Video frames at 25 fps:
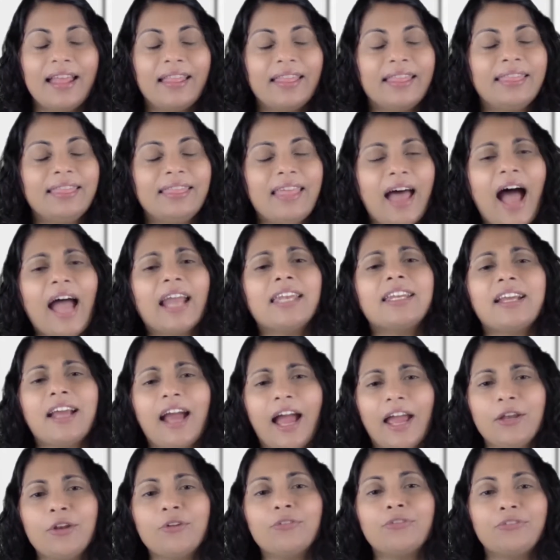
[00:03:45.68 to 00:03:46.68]
That
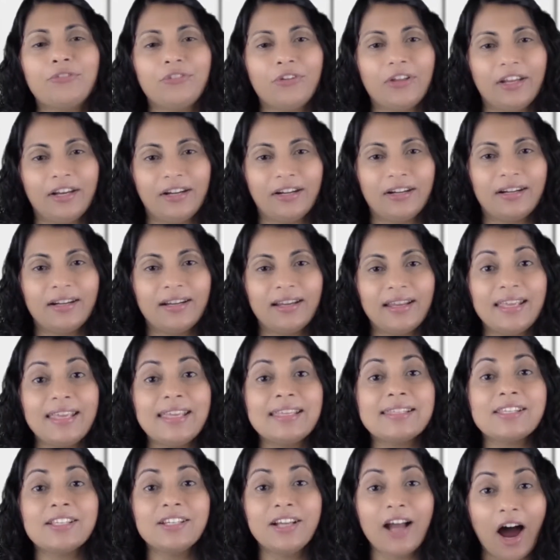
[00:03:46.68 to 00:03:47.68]
kind of fear
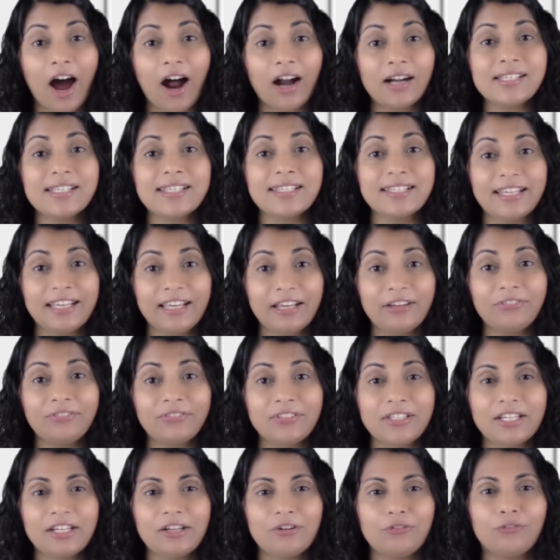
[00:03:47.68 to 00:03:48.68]
is God's
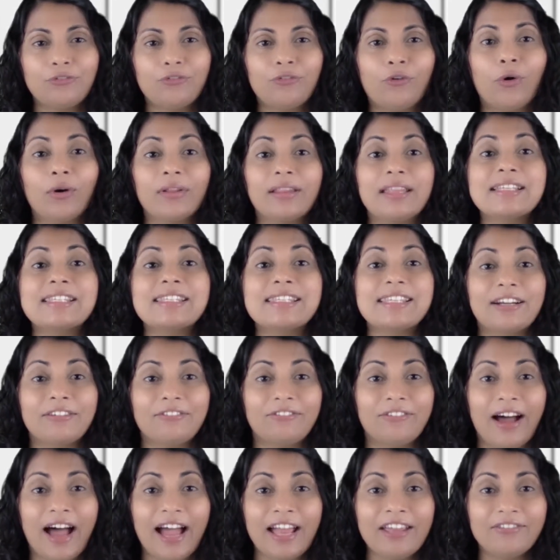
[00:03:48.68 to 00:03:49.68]
gift for the
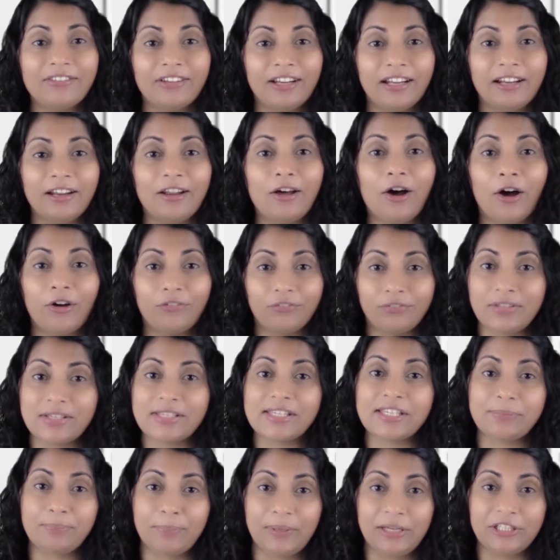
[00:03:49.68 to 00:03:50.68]
survival of the
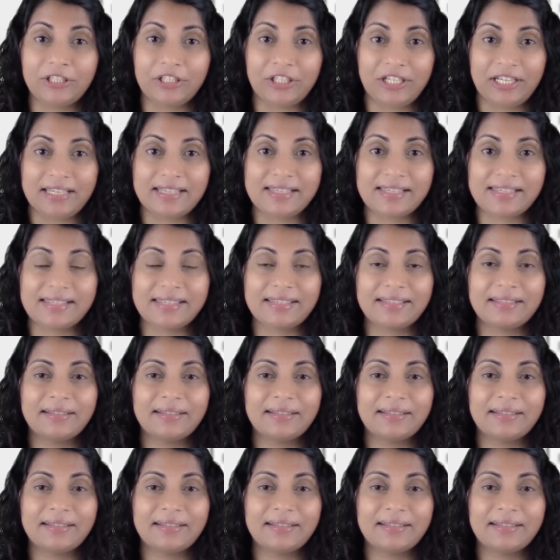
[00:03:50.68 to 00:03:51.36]
species.